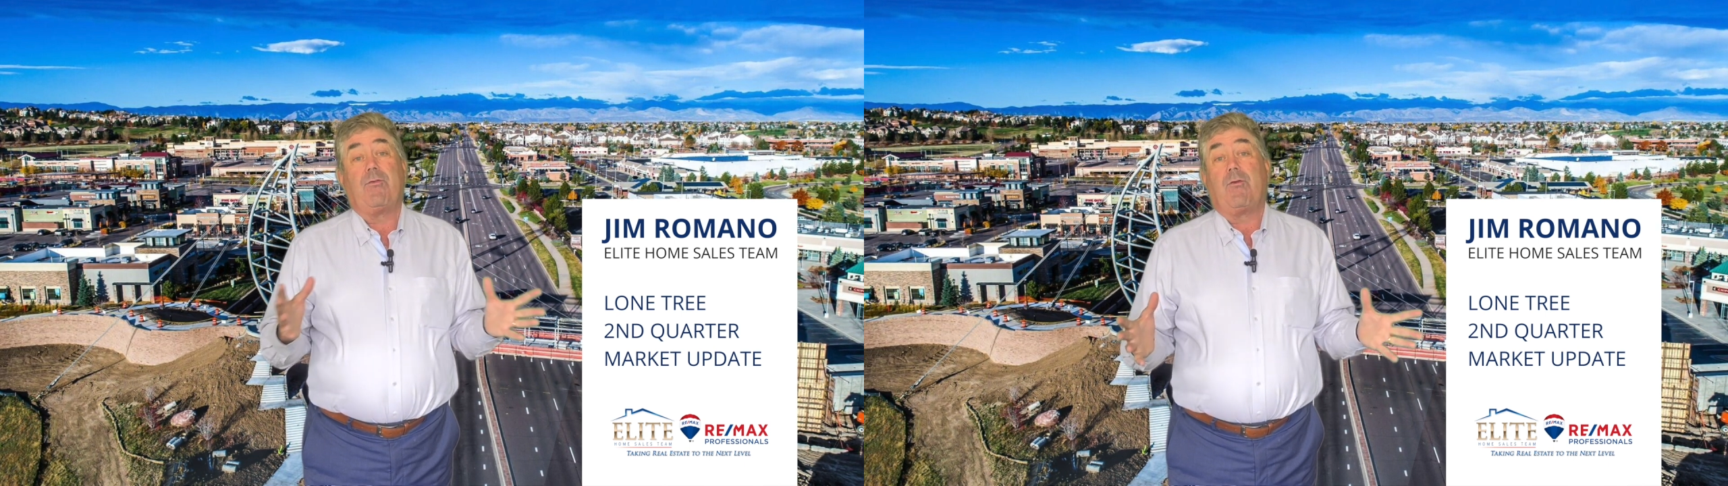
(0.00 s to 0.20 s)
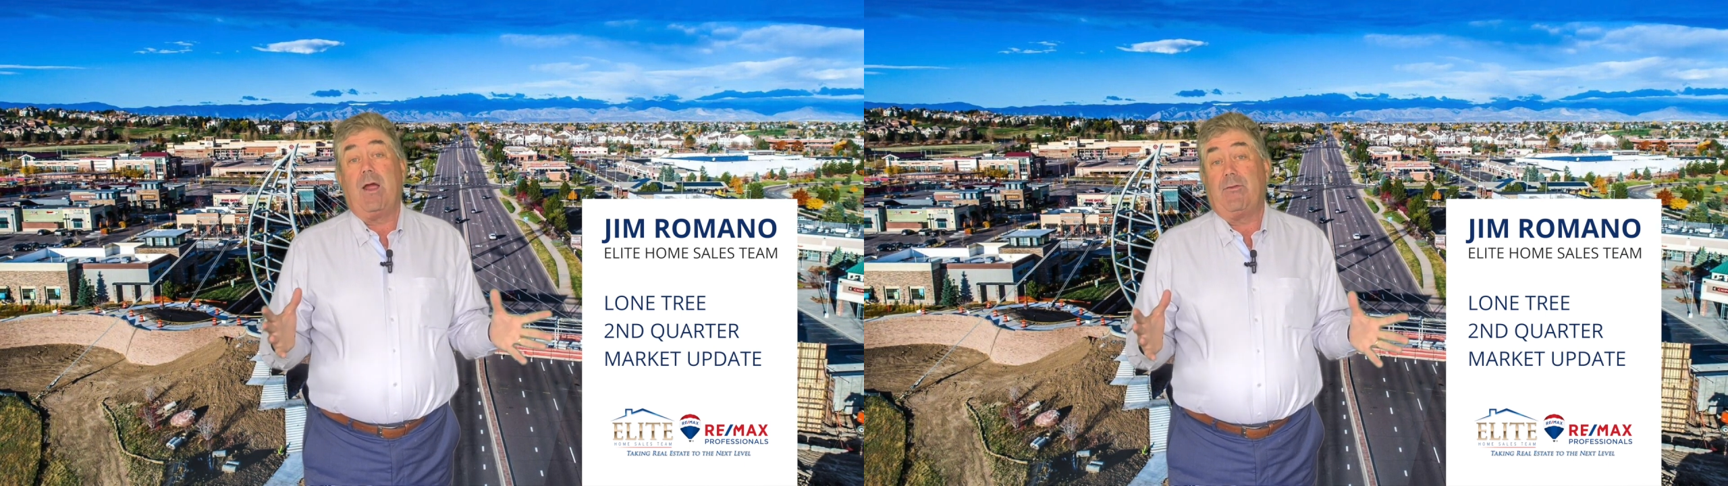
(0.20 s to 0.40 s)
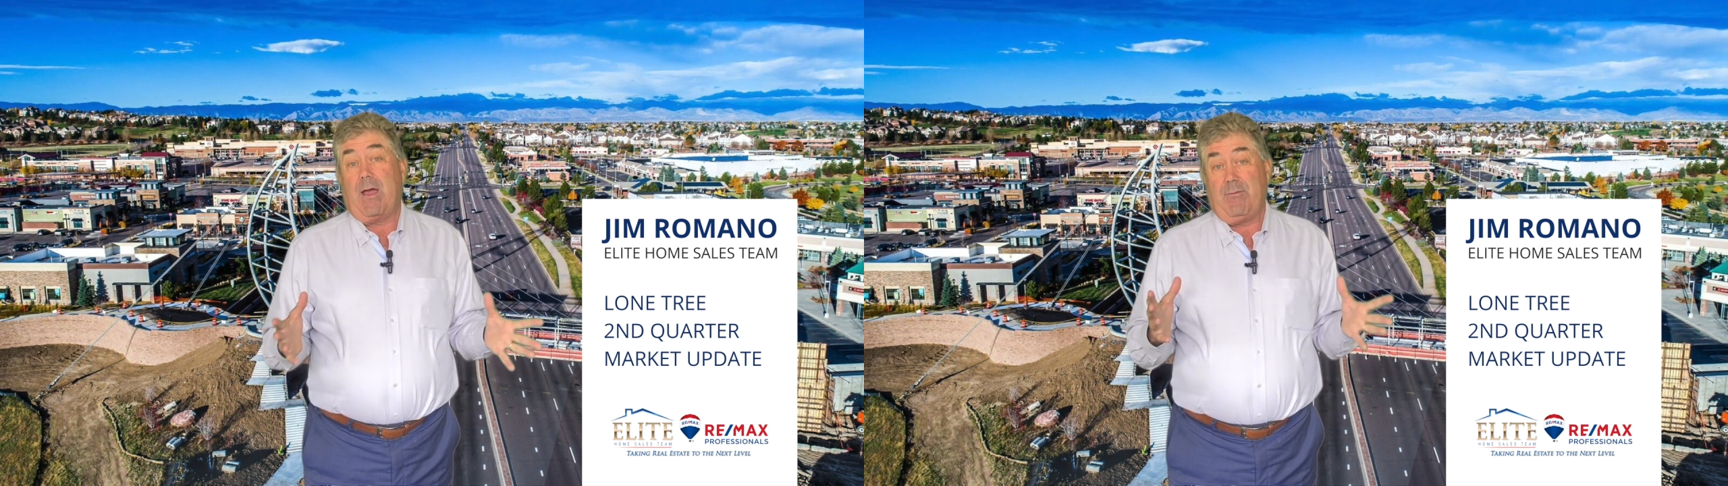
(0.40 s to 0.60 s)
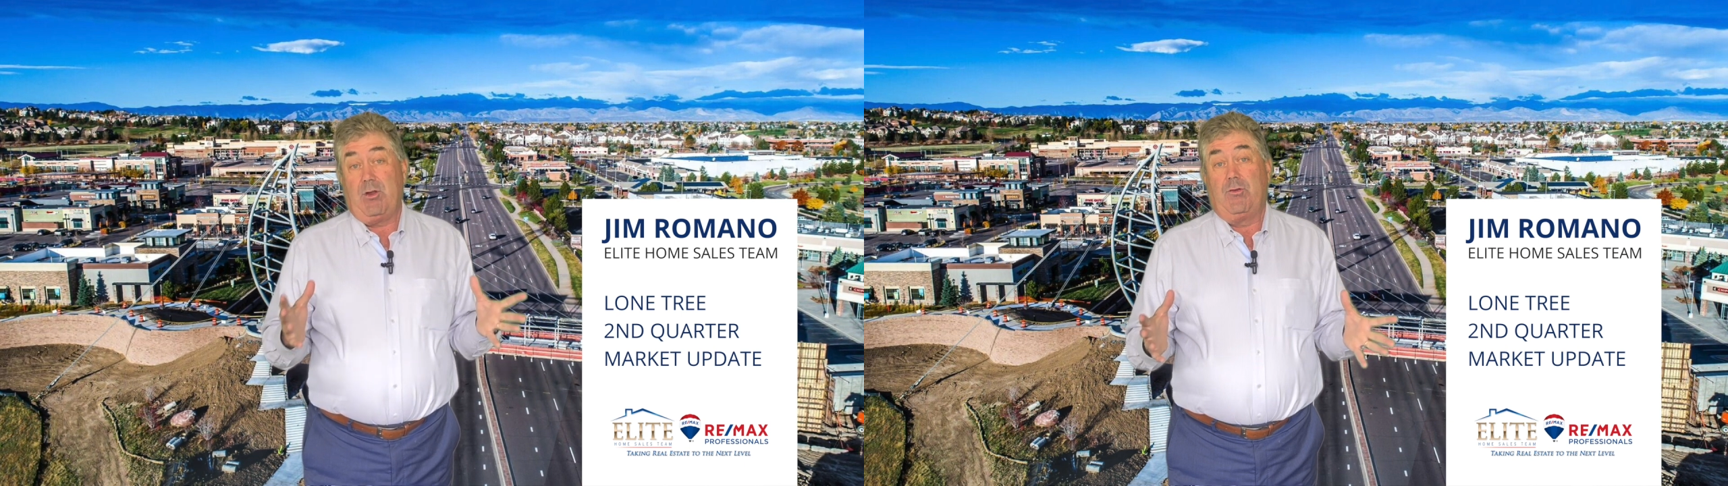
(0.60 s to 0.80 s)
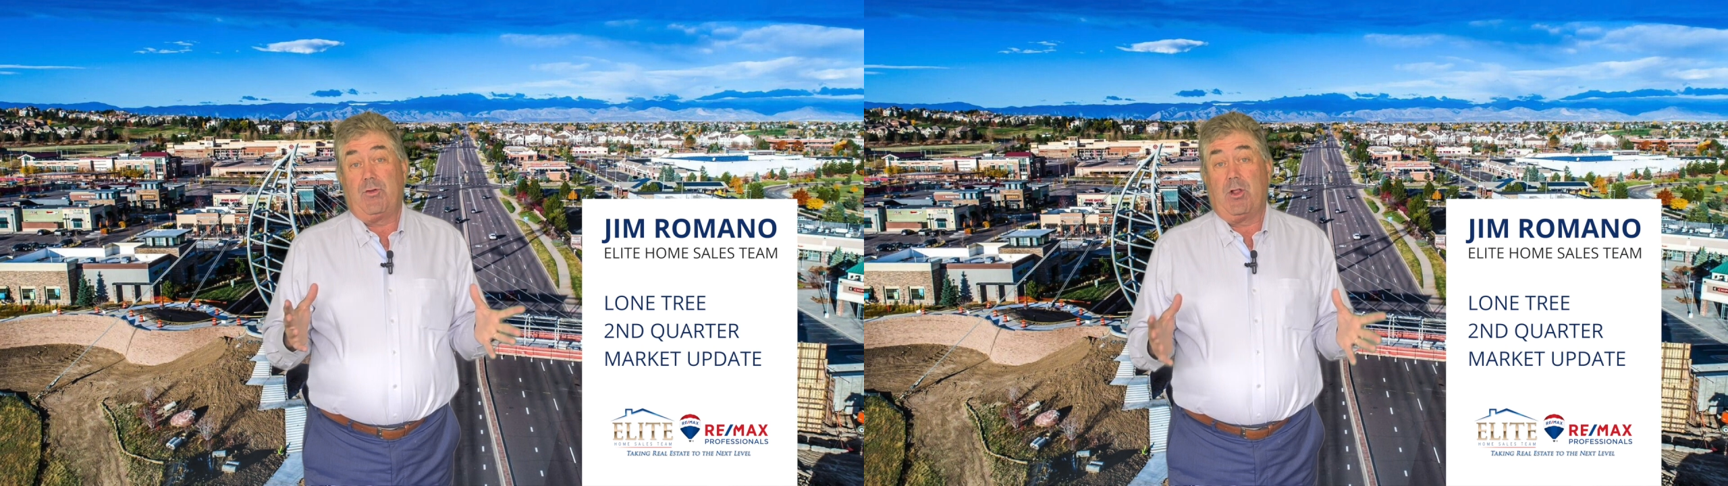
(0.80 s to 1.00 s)
phrase I haven't
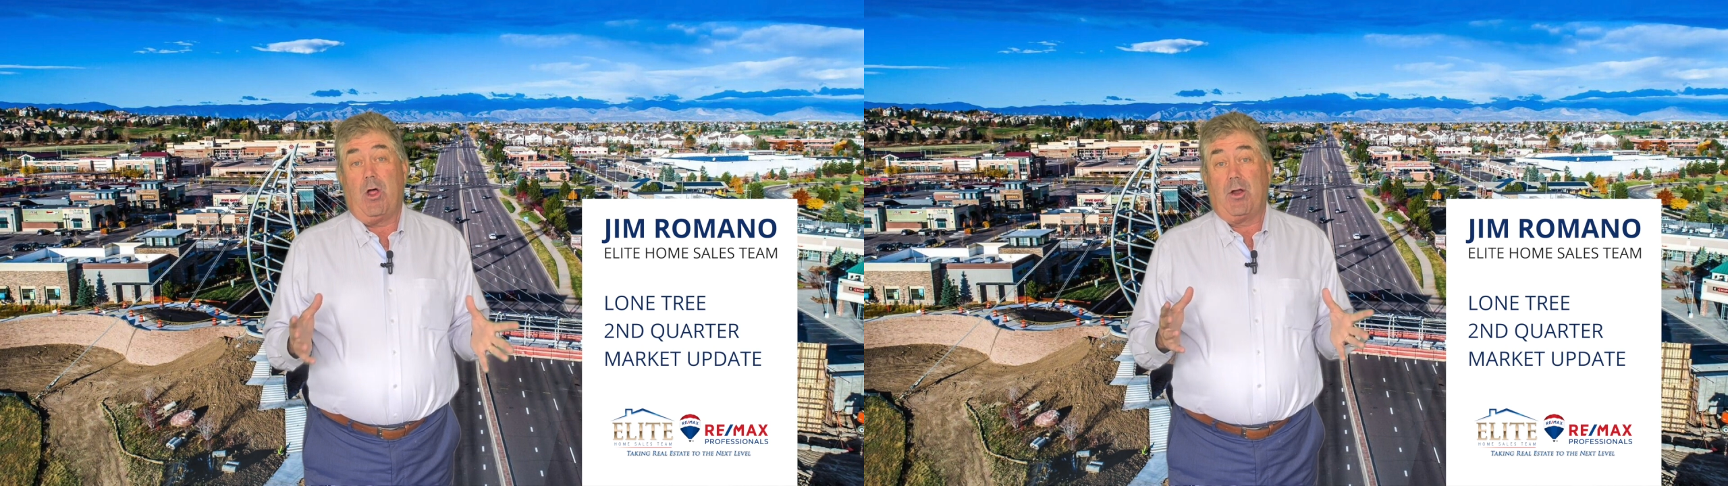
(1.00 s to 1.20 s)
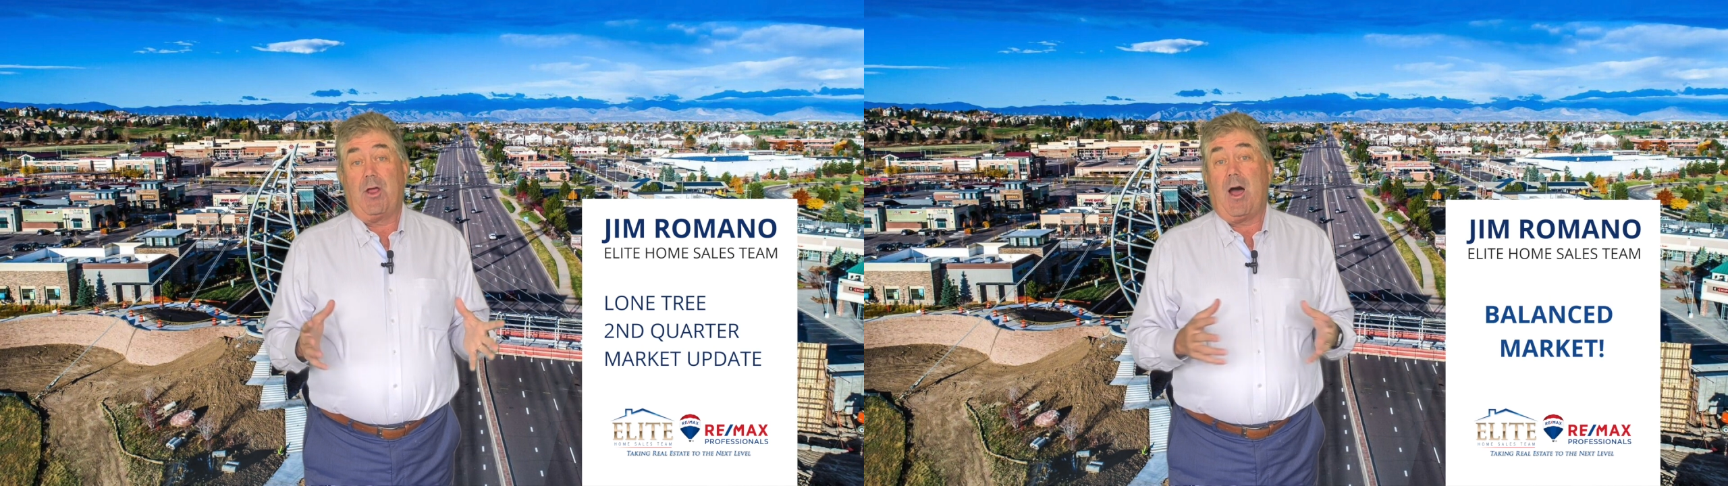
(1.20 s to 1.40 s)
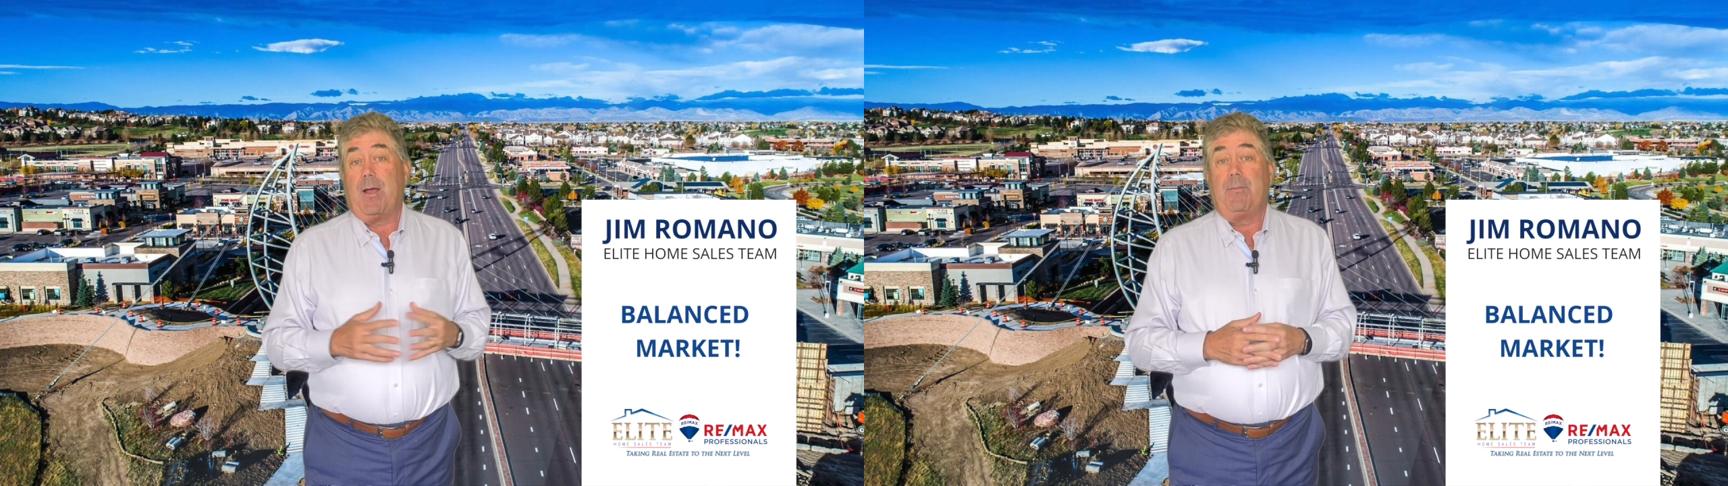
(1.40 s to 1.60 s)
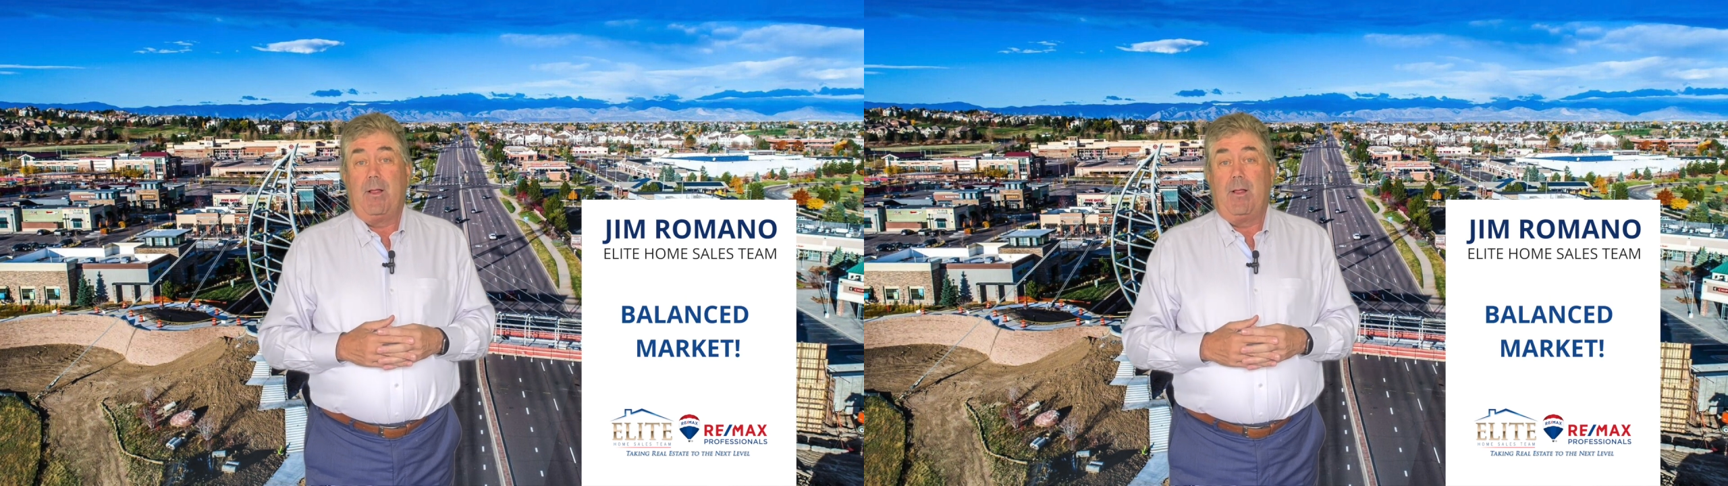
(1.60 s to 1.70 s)
used in a long time,